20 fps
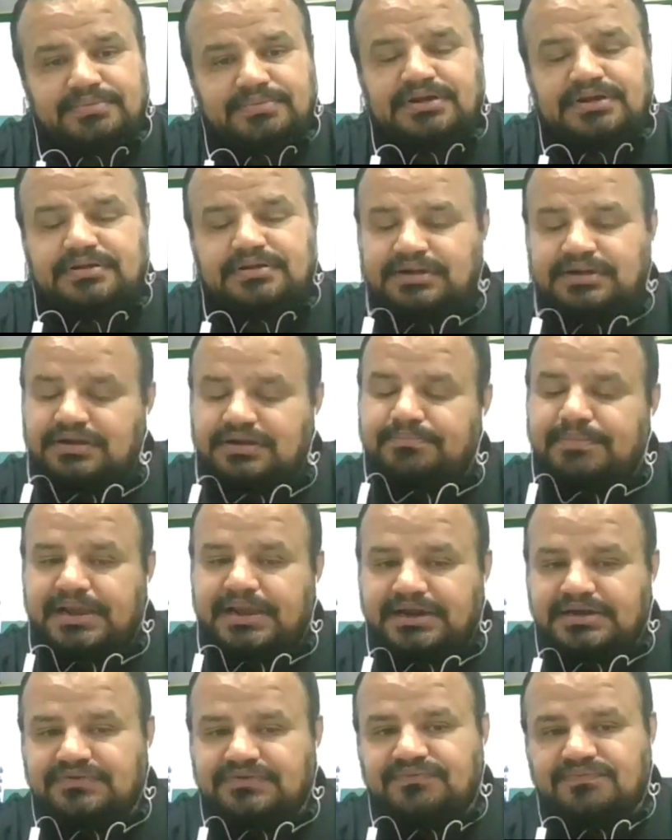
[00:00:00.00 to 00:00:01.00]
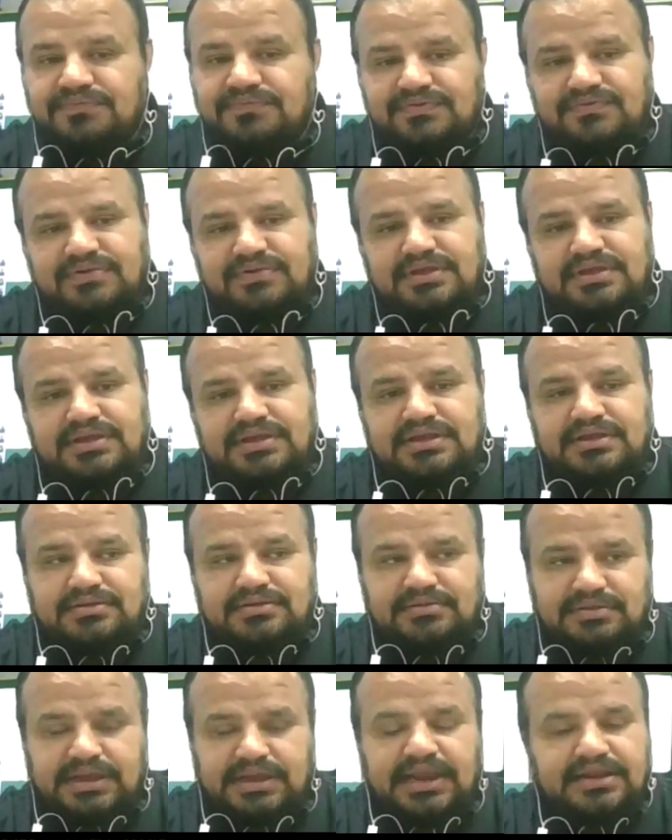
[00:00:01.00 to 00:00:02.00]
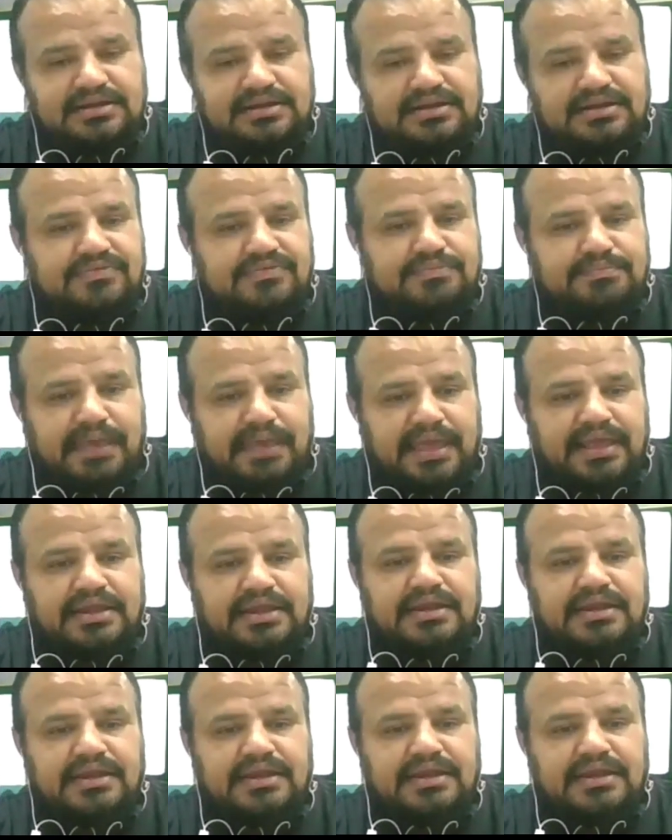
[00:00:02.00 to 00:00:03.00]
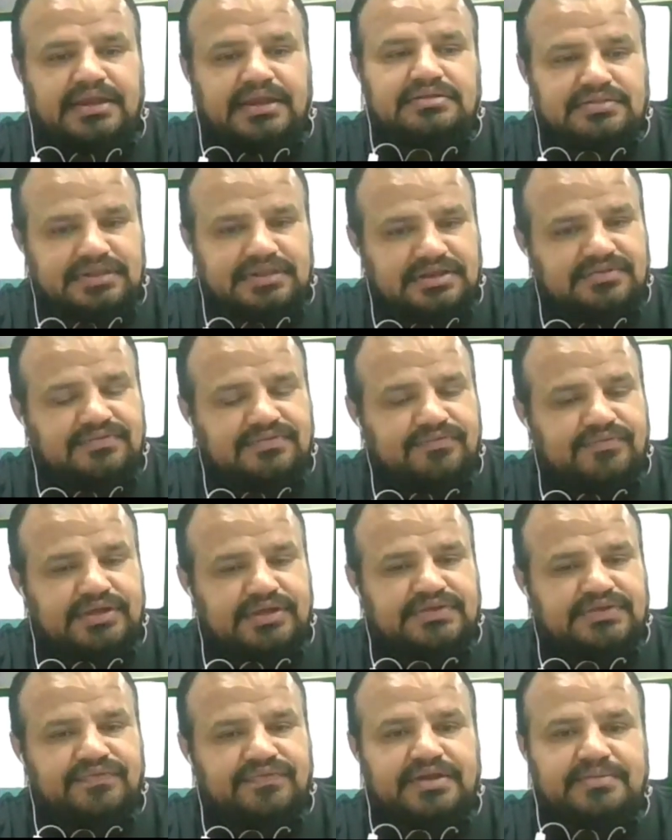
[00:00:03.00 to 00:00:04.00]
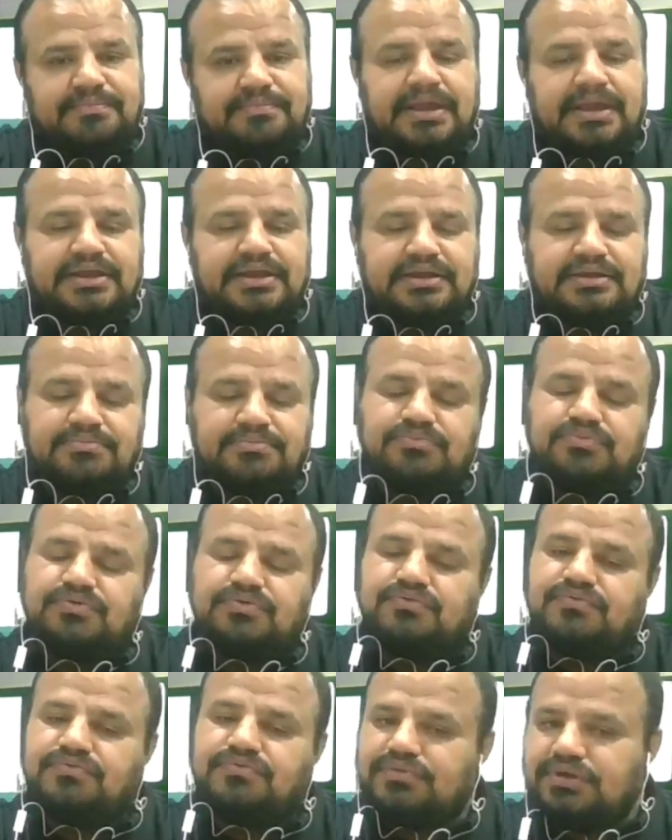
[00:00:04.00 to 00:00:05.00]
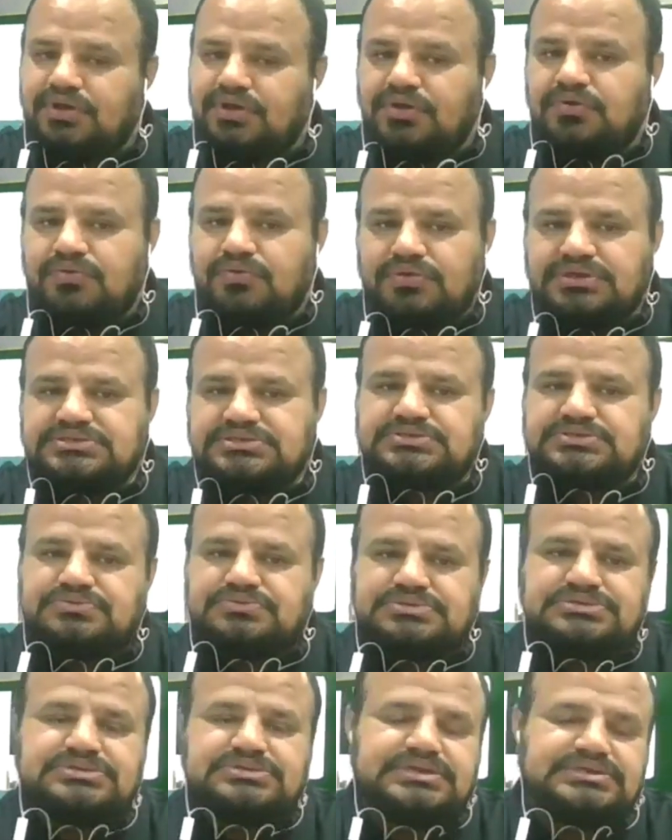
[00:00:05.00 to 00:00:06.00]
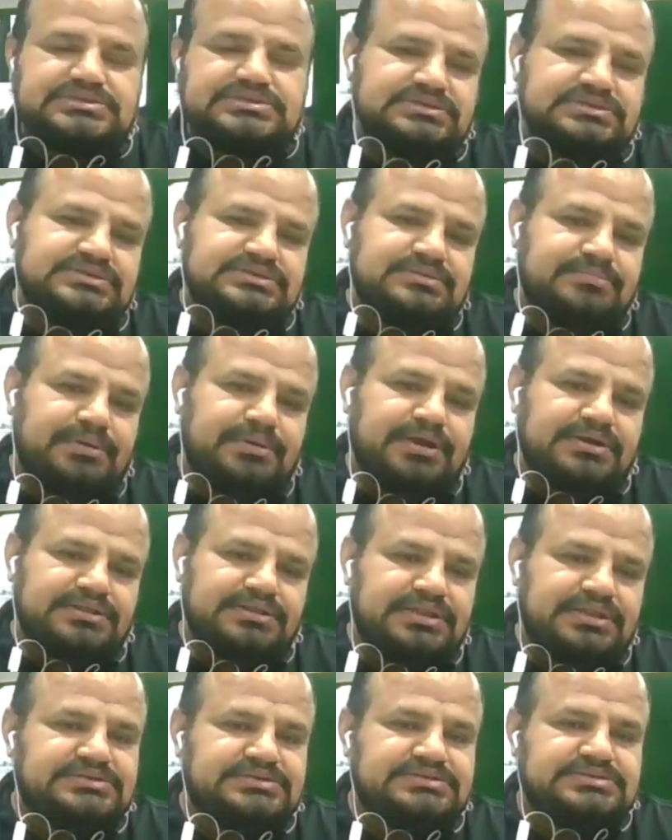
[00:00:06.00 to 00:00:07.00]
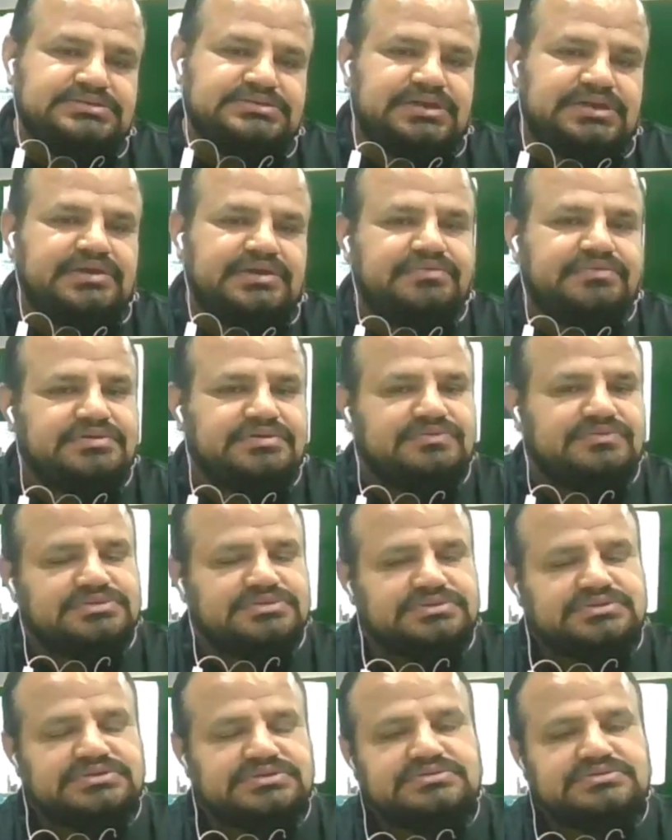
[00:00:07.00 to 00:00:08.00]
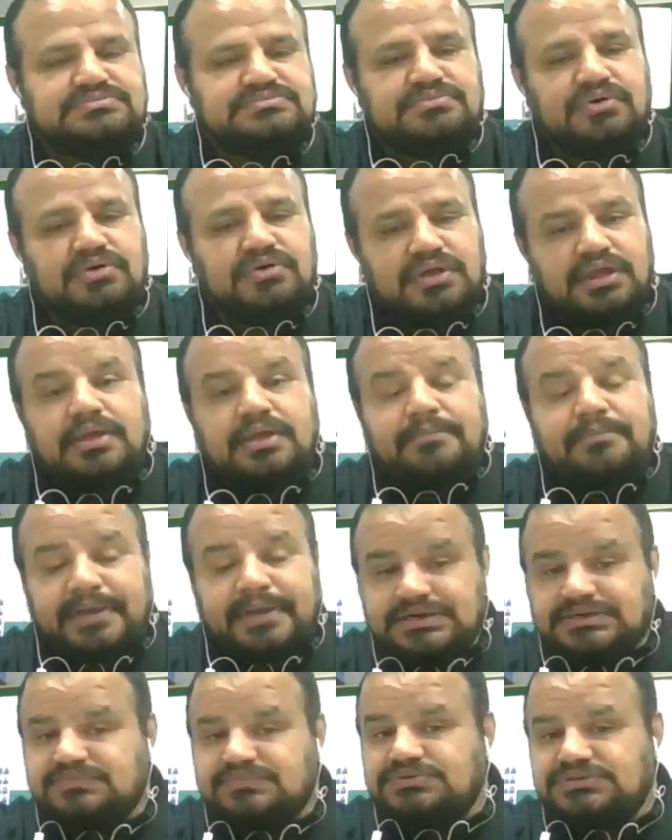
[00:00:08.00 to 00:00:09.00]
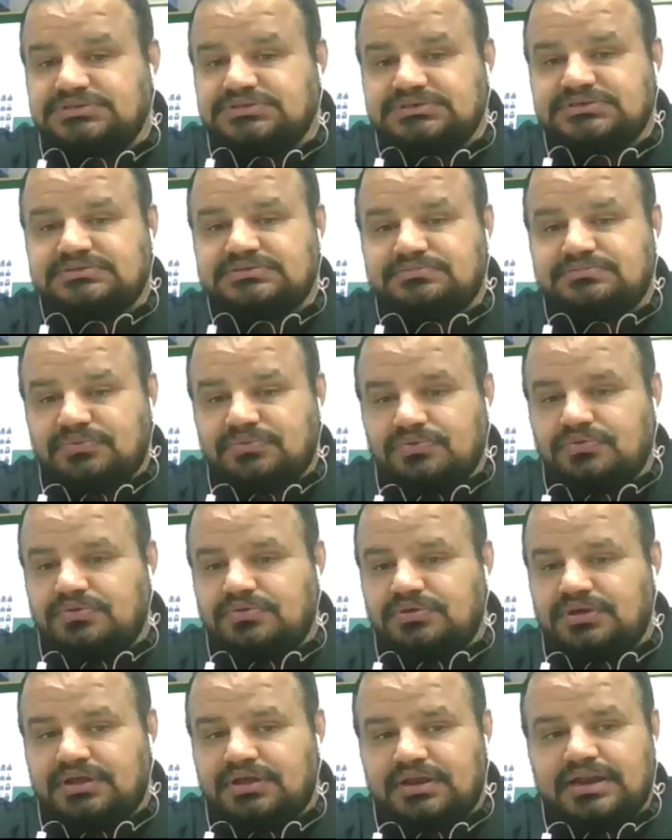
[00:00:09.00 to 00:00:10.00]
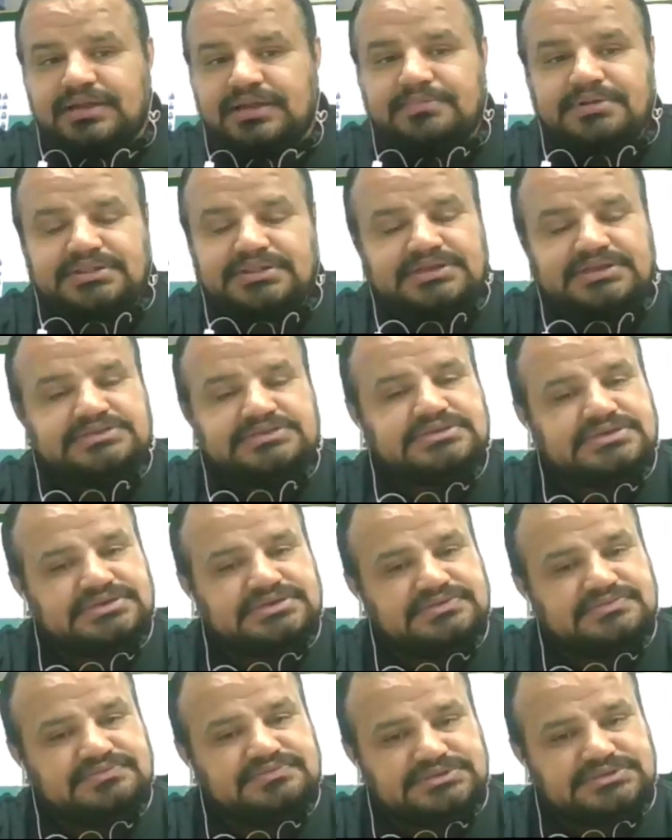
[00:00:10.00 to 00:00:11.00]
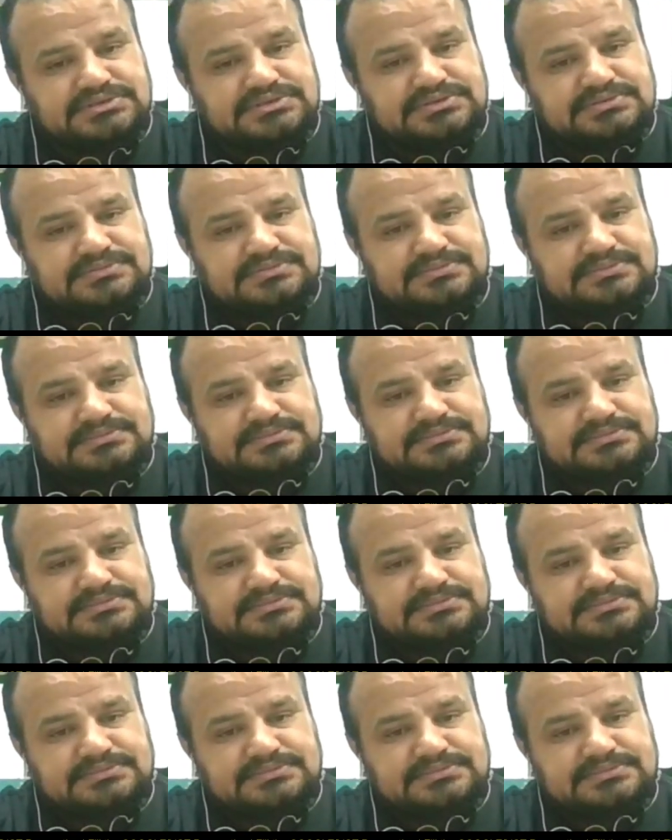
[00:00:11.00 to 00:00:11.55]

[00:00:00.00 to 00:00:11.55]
But in packet switching, at least packet, there is a chance that packet move or reach to its destination path. That's it. Network switching is more, packet switching is more reliable than circuit switching.